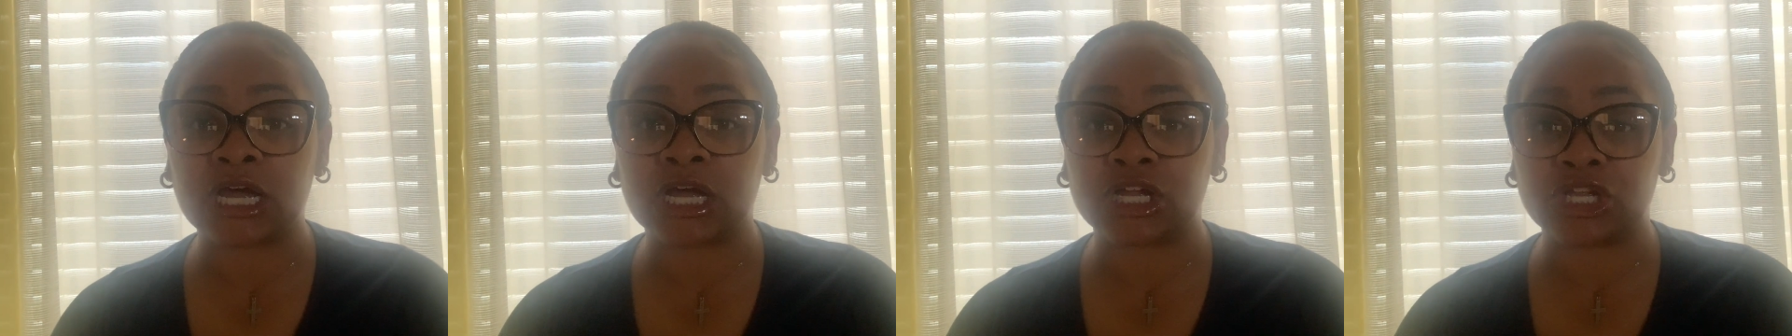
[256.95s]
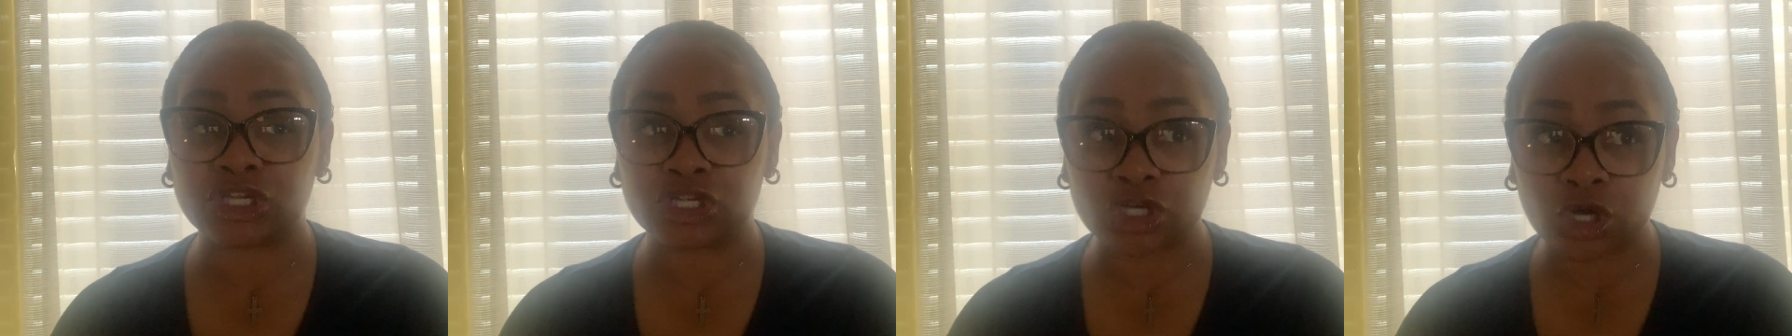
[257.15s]

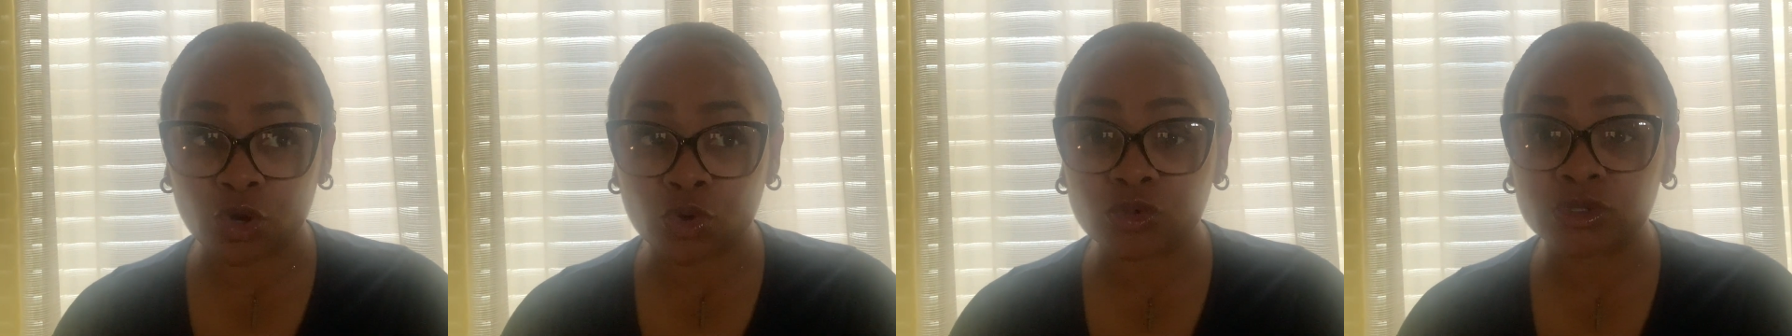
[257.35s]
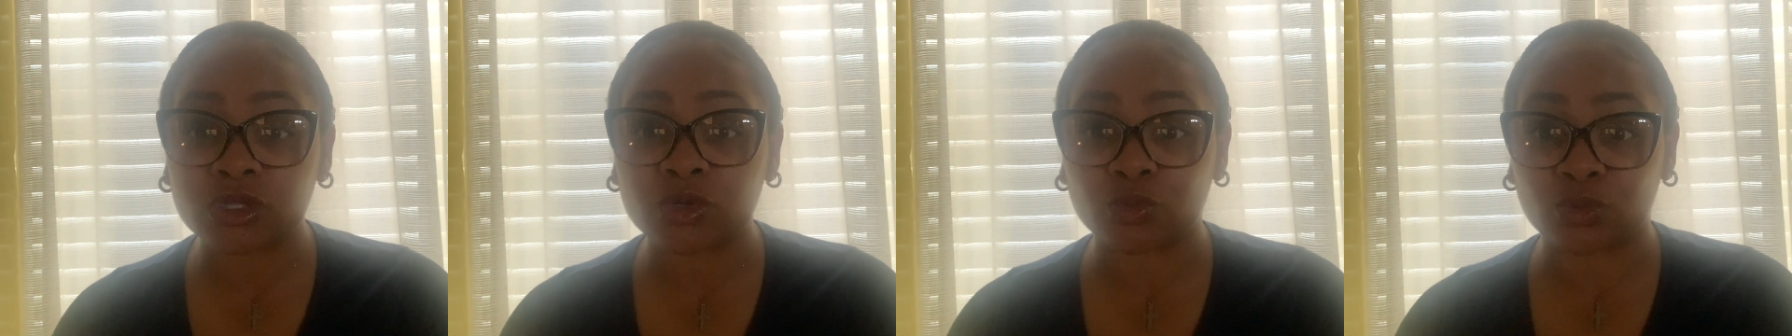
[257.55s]
a
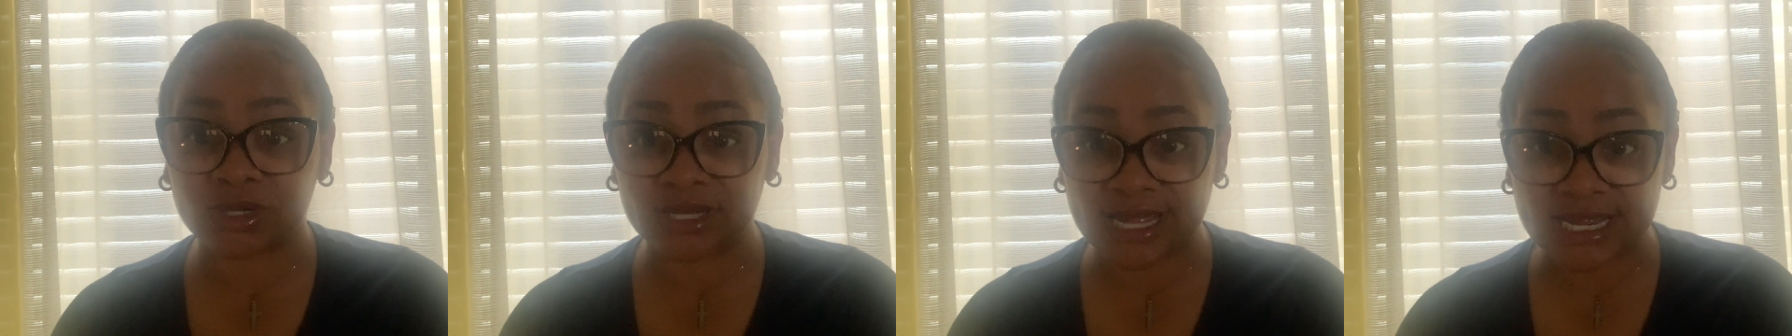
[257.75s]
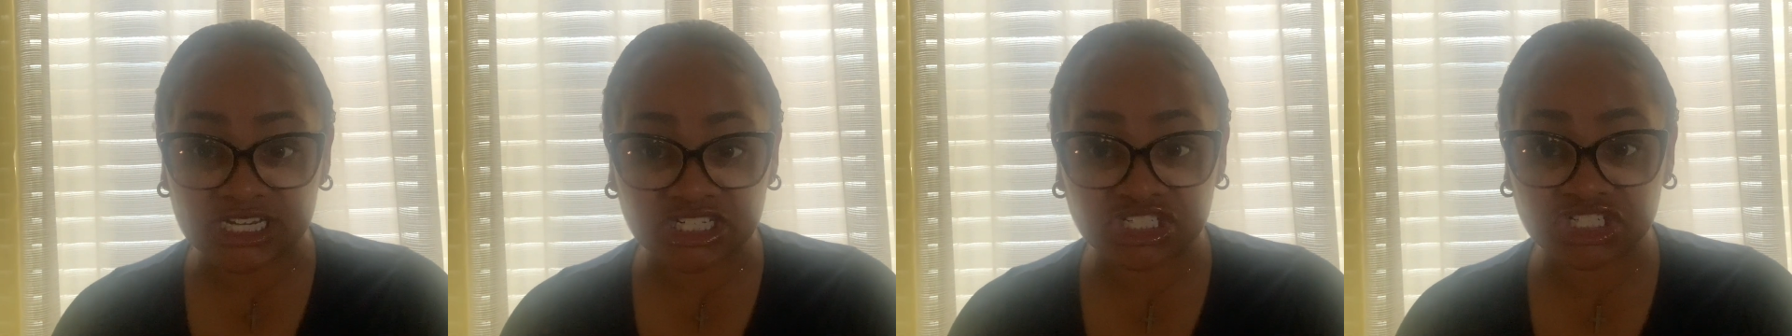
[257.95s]
yoked
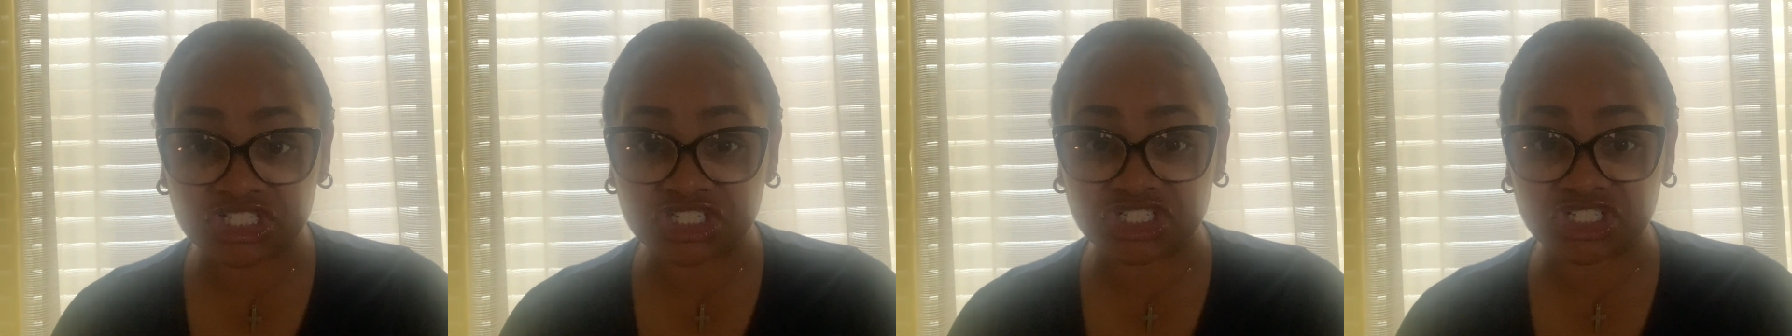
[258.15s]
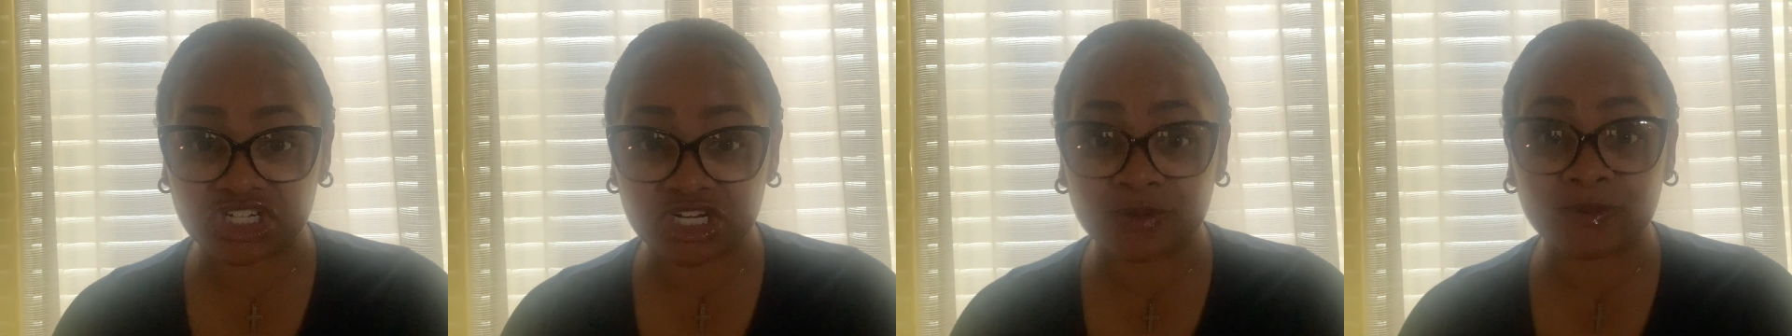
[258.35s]

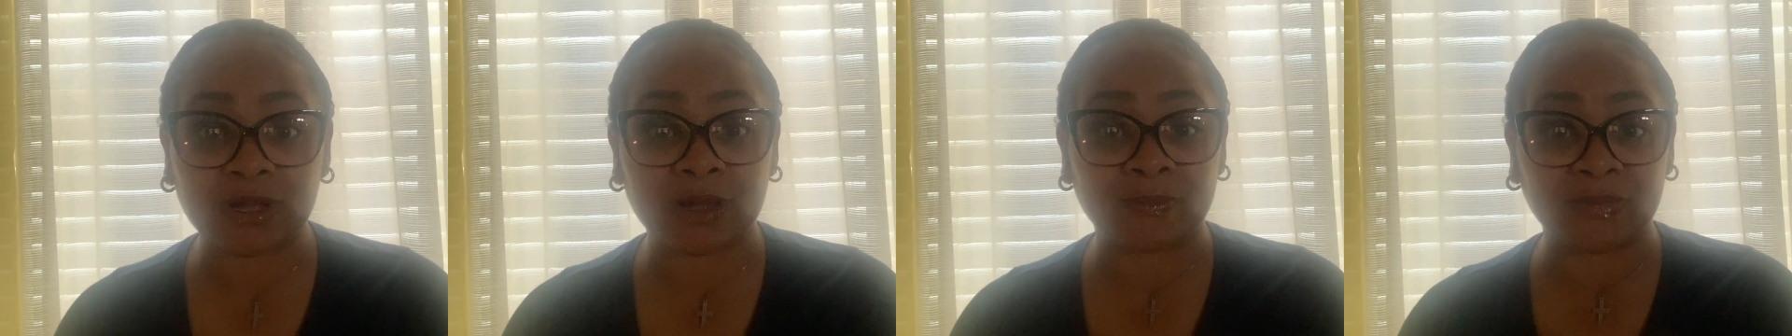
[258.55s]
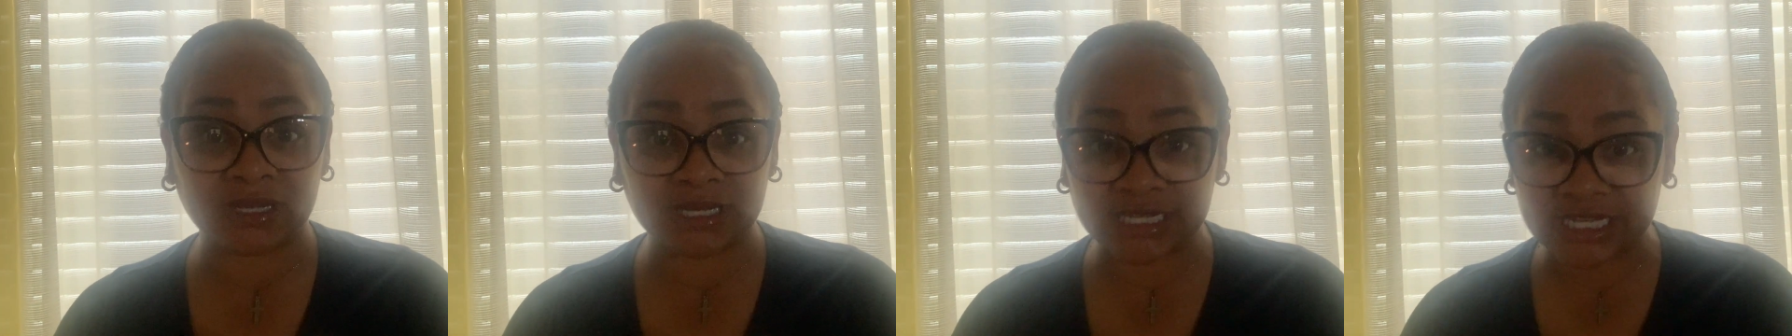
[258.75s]
relationship, a
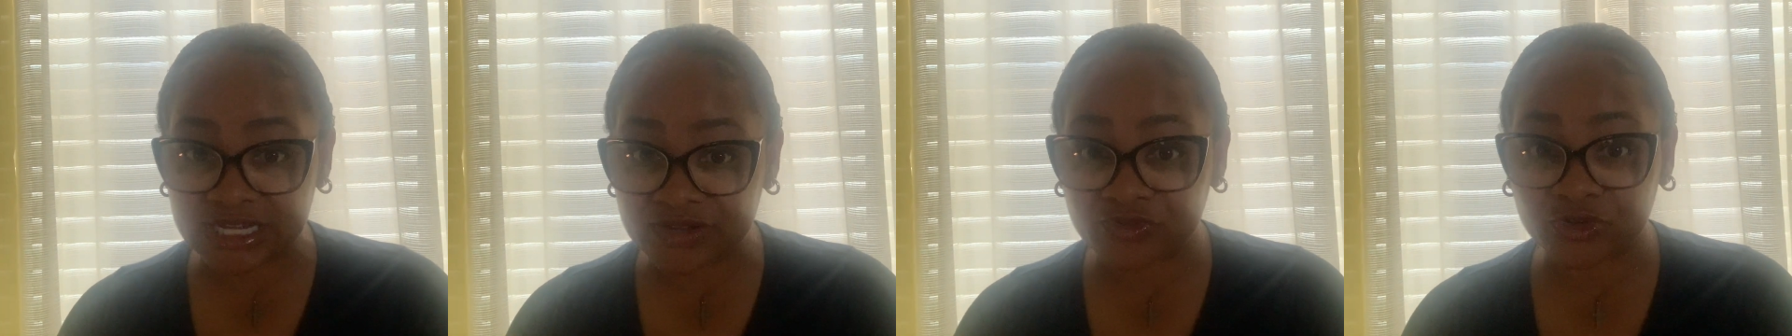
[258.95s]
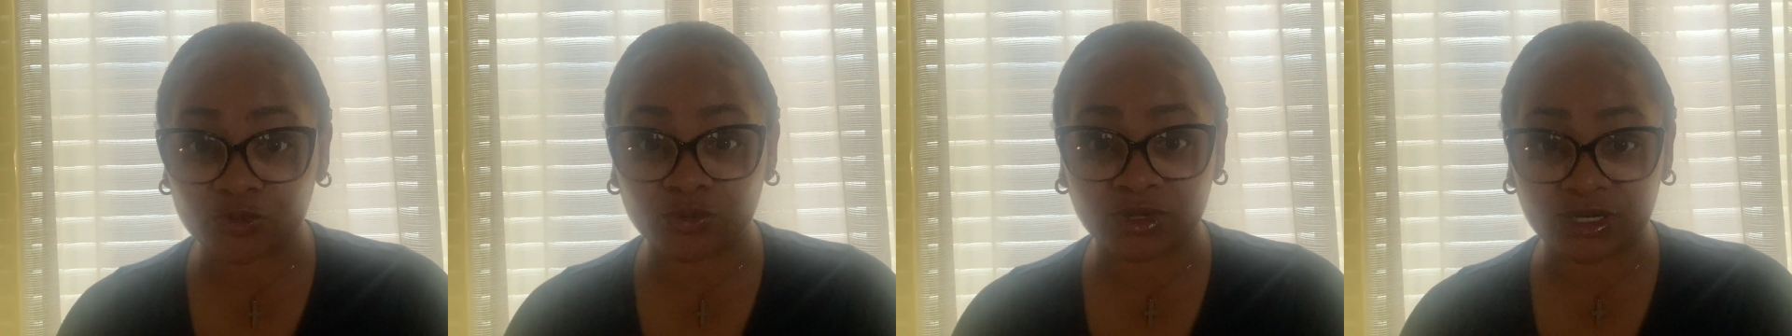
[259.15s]

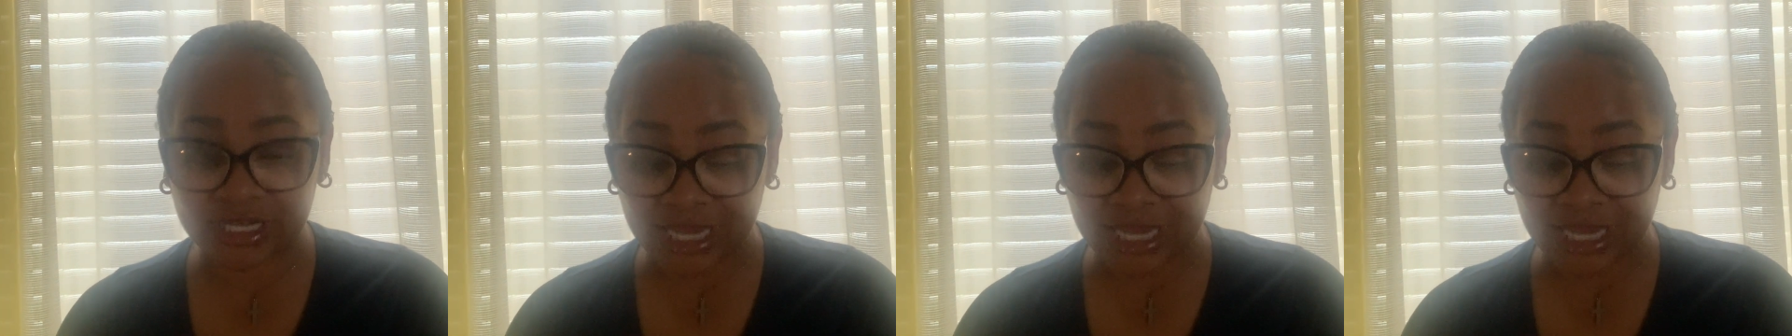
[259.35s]
believing,